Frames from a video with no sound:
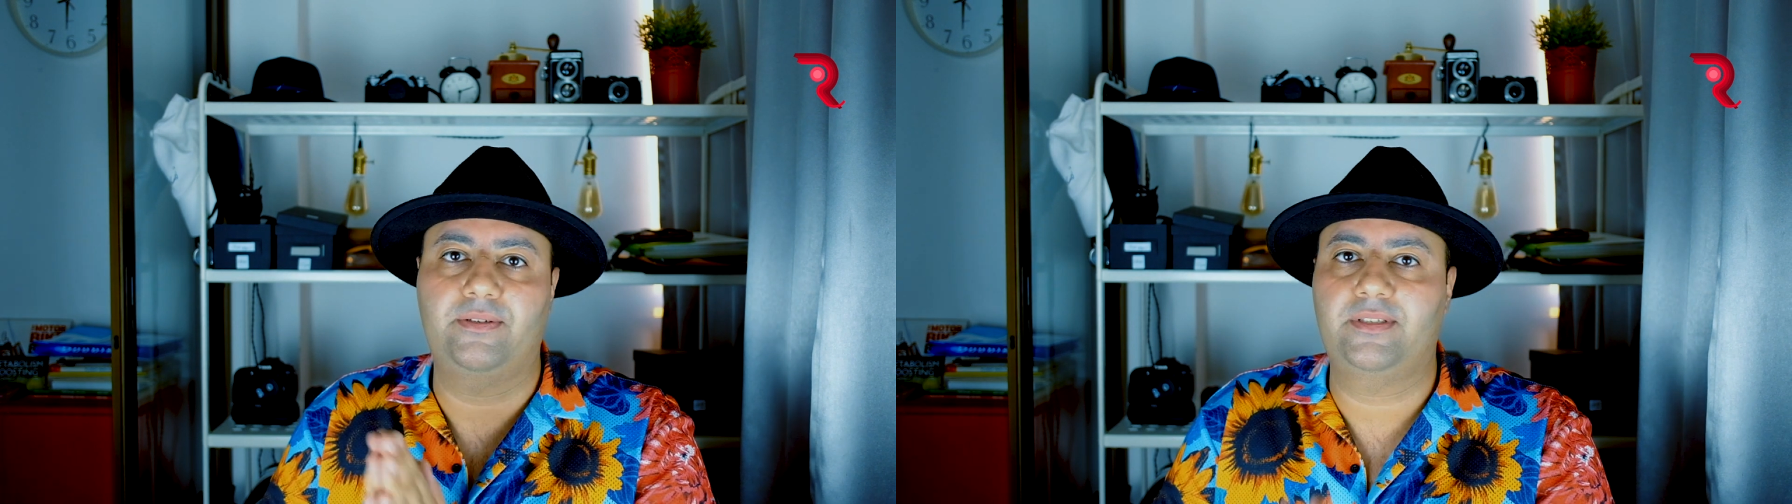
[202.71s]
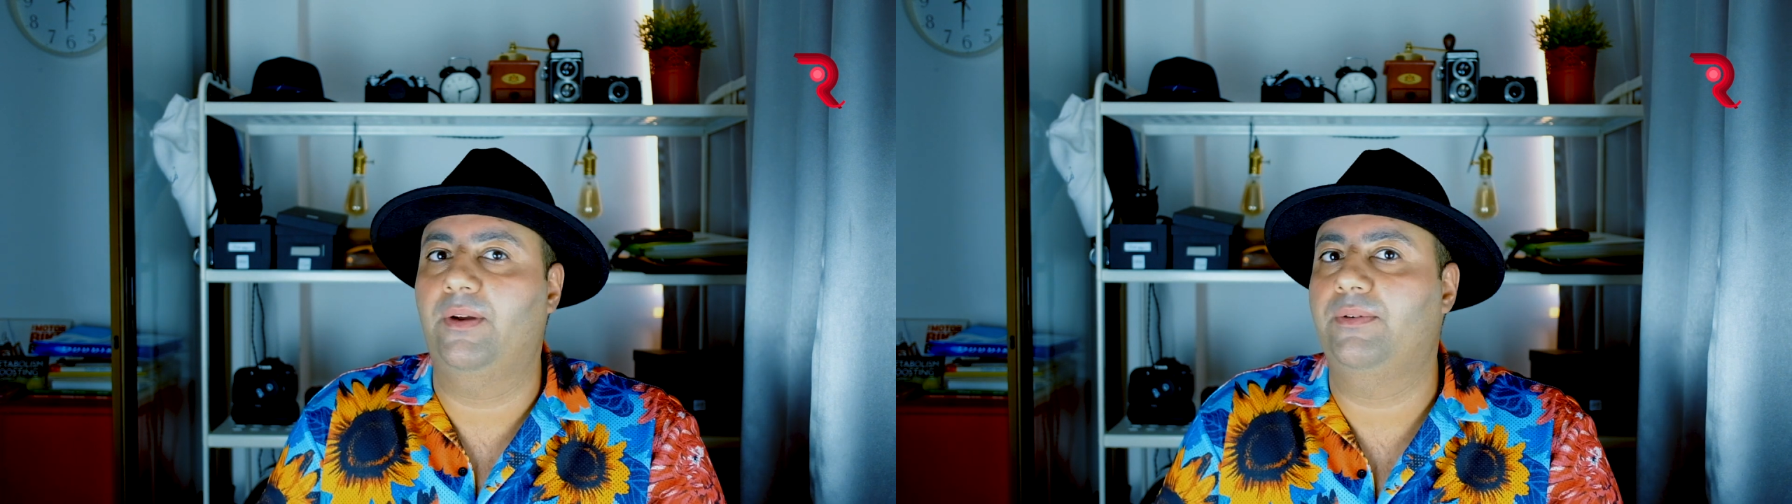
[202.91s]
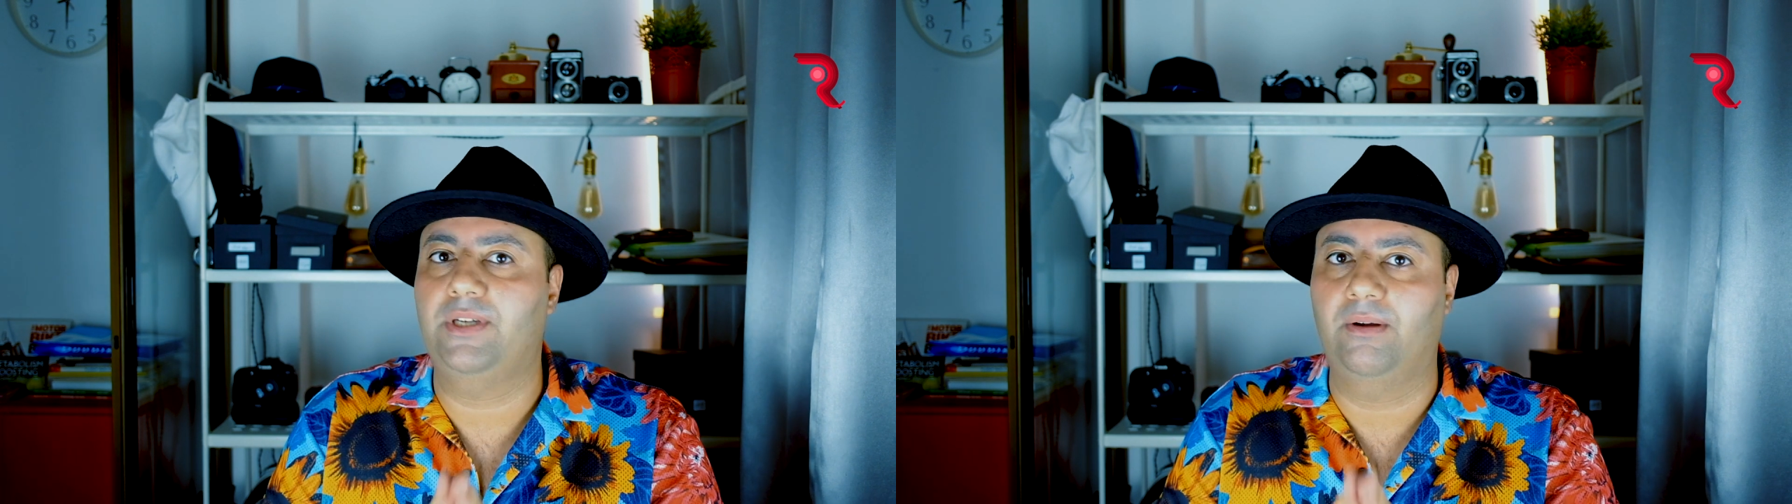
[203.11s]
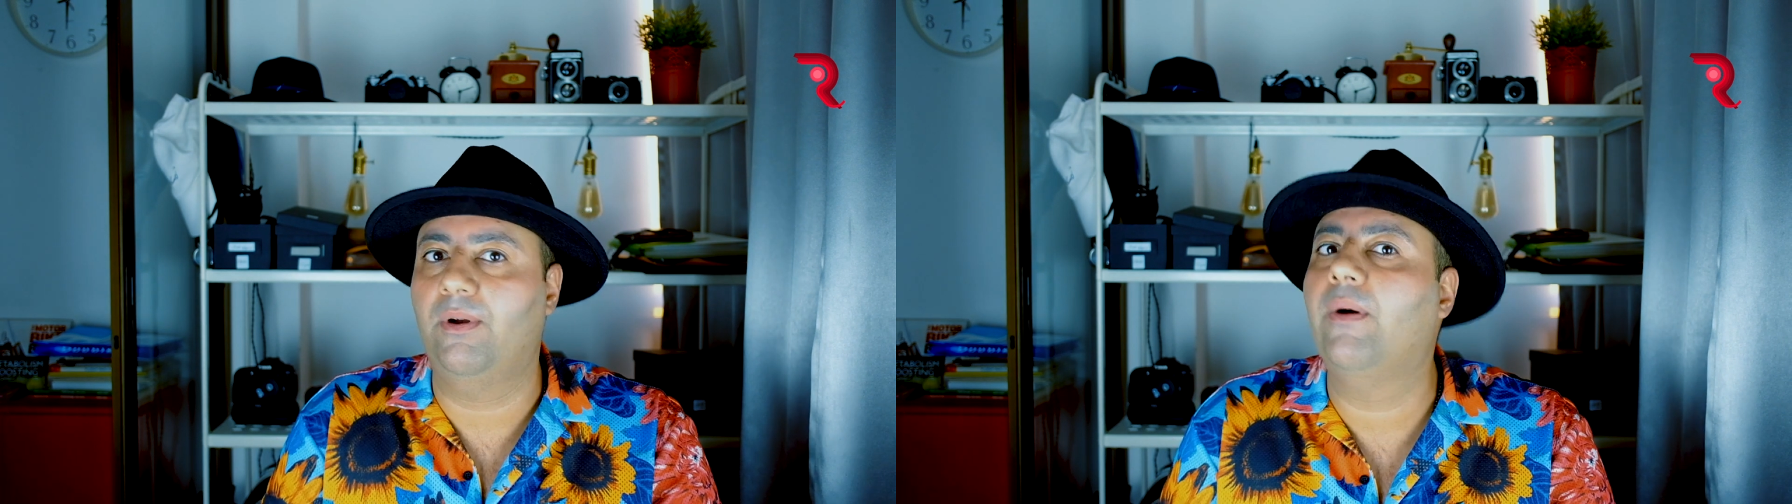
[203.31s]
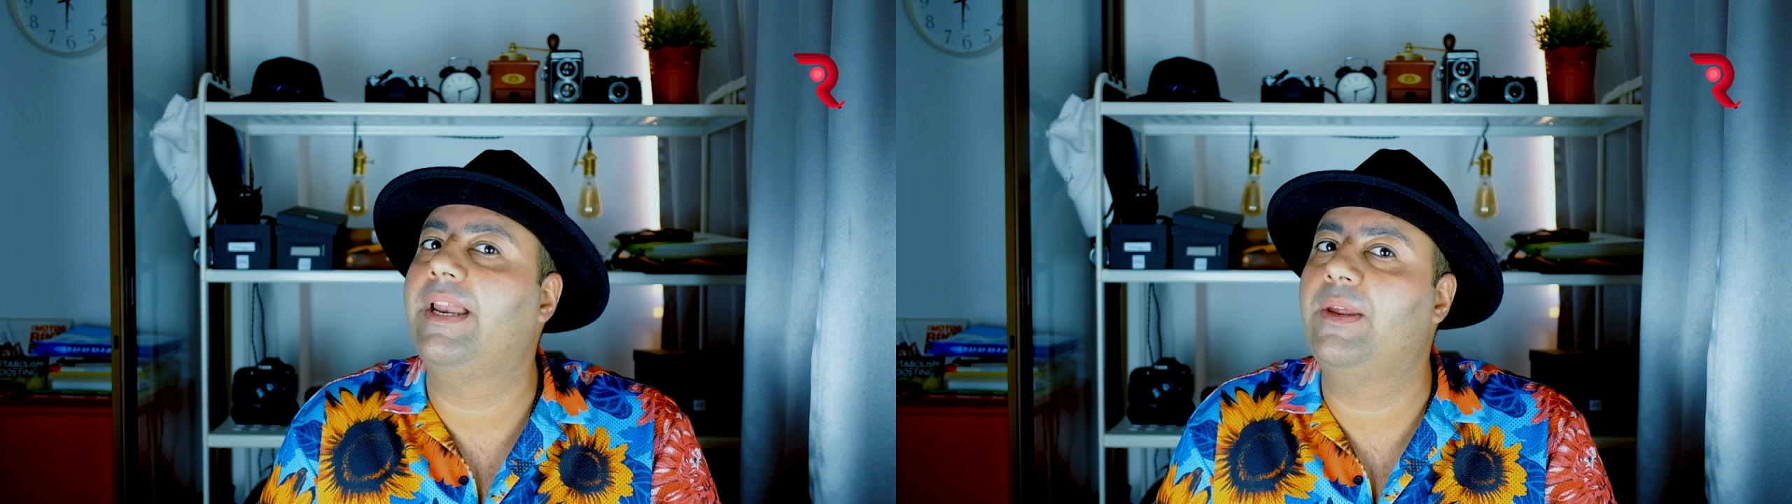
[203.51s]
so don't
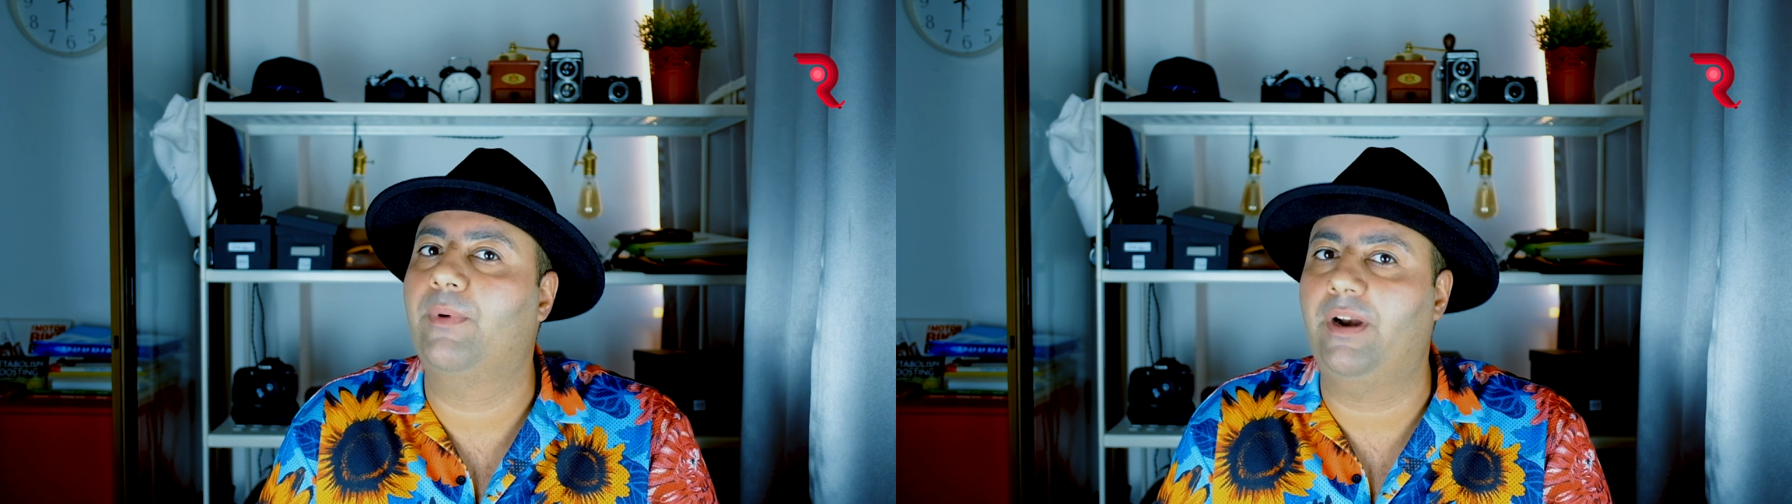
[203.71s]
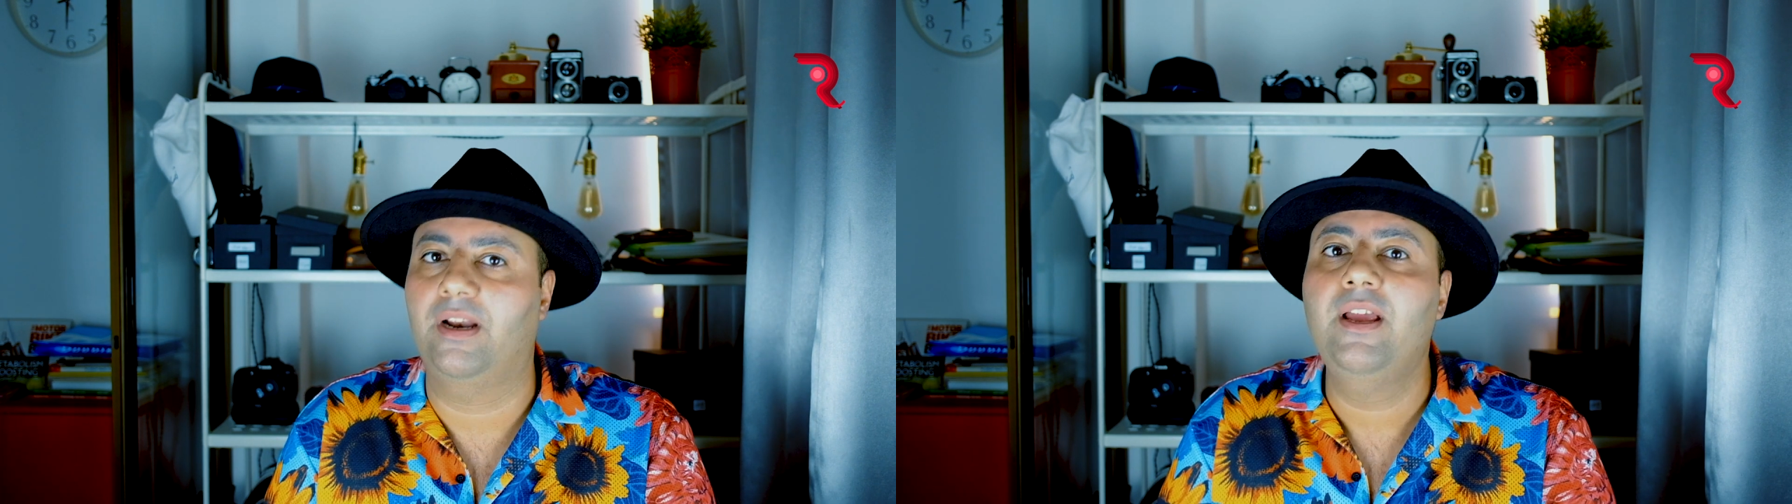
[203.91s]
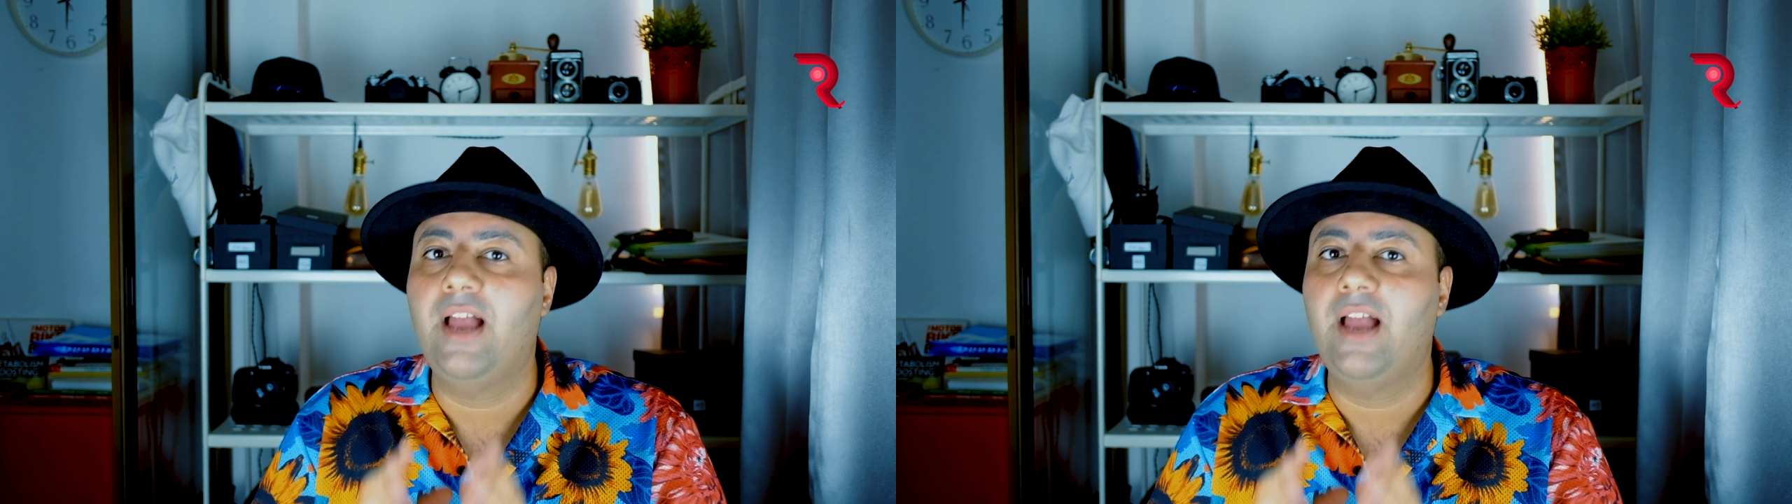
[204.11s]
go anywhere.